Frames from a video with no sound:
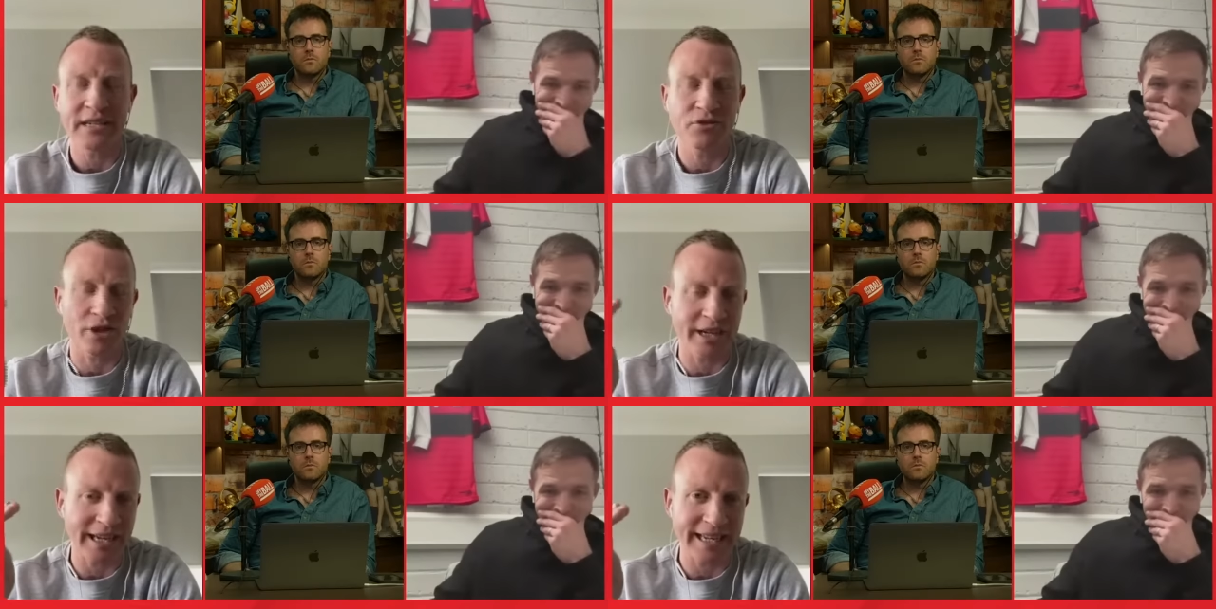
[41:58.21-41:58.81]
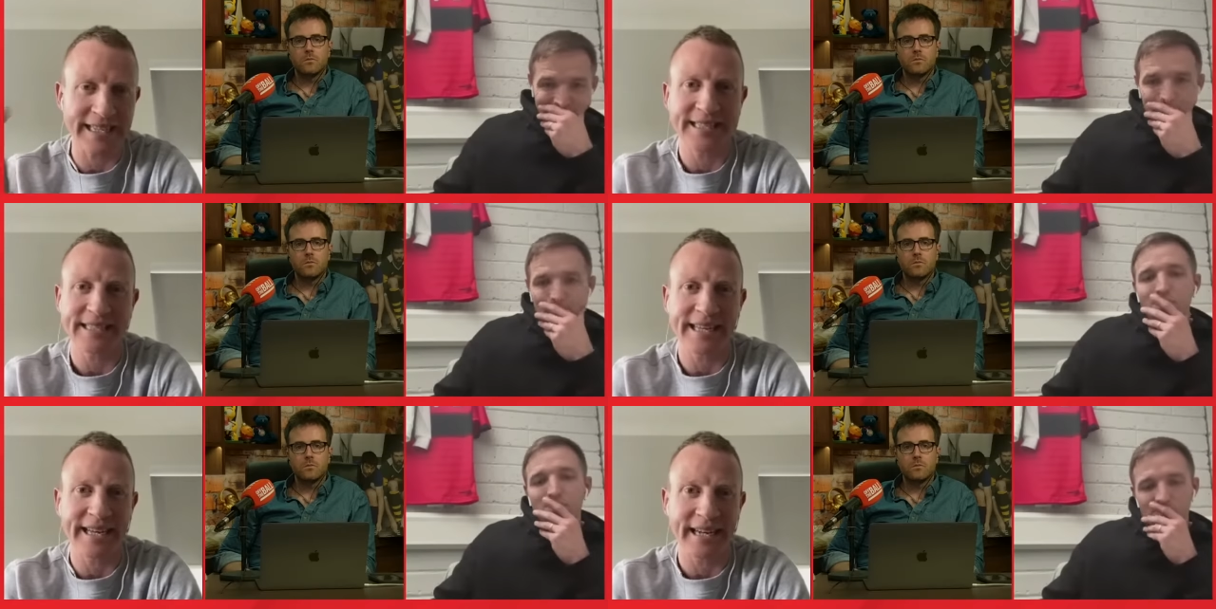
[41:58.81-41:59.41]
Speaker 1: He's running
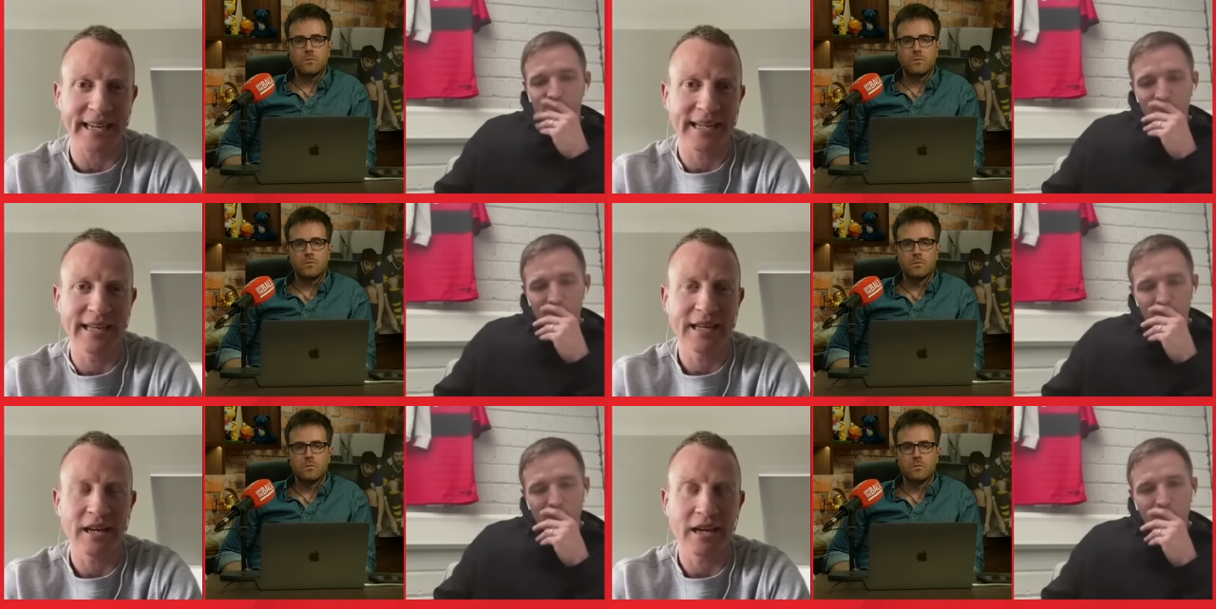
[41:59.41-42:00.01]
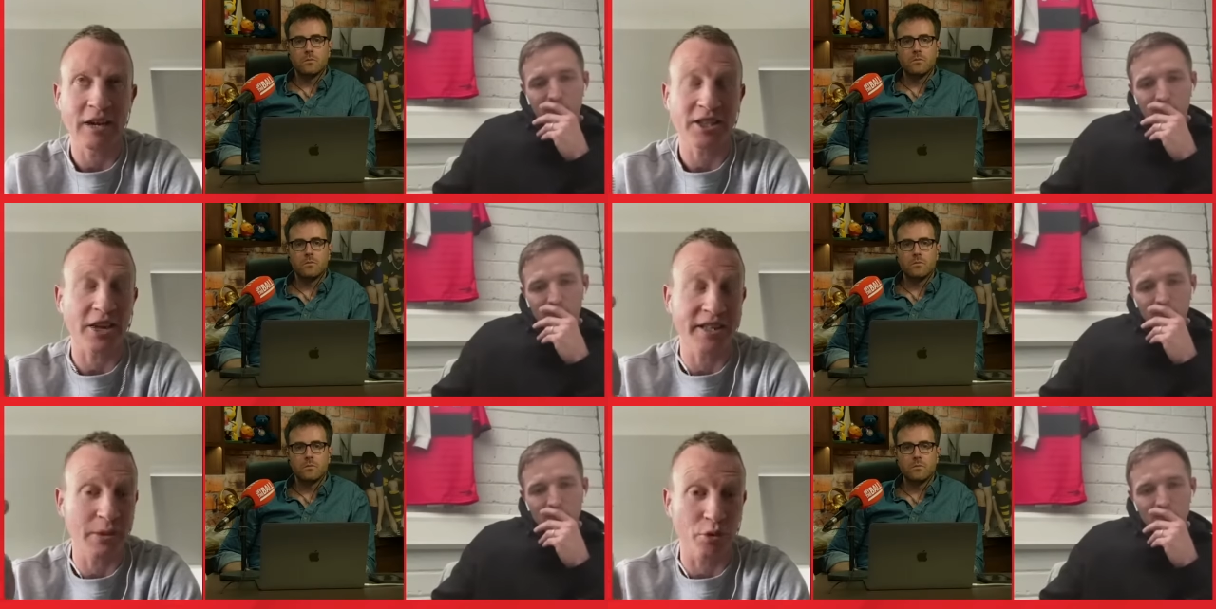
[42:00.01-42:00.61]
against the hill,
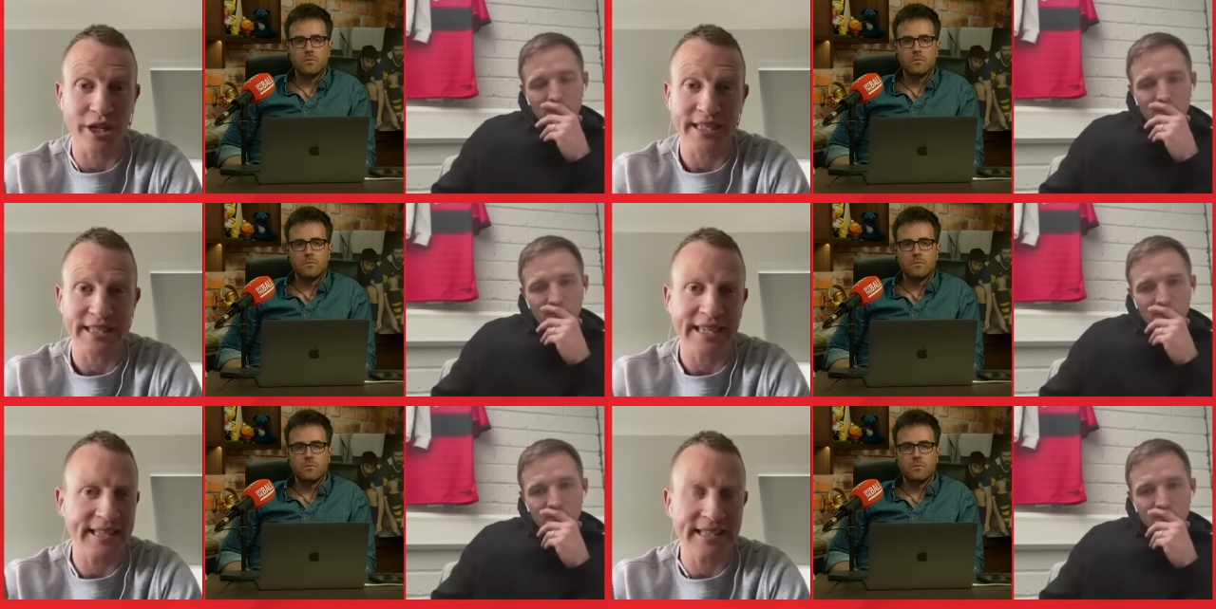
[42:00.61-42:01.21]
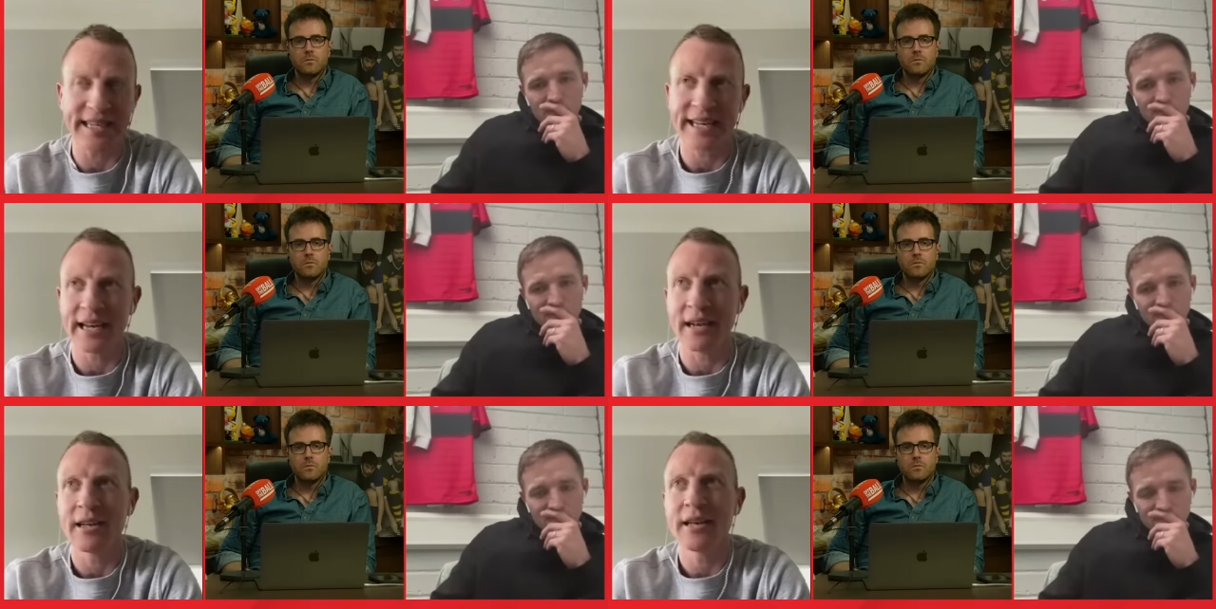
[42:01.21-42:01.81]
the breeze into the
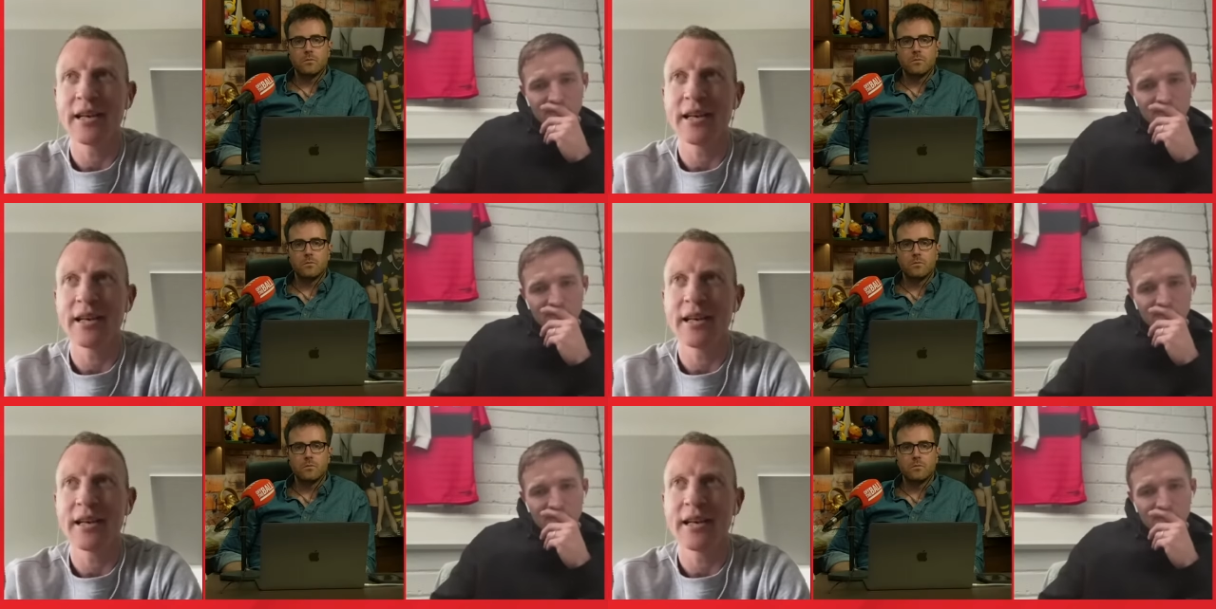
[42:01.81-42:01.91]
hill.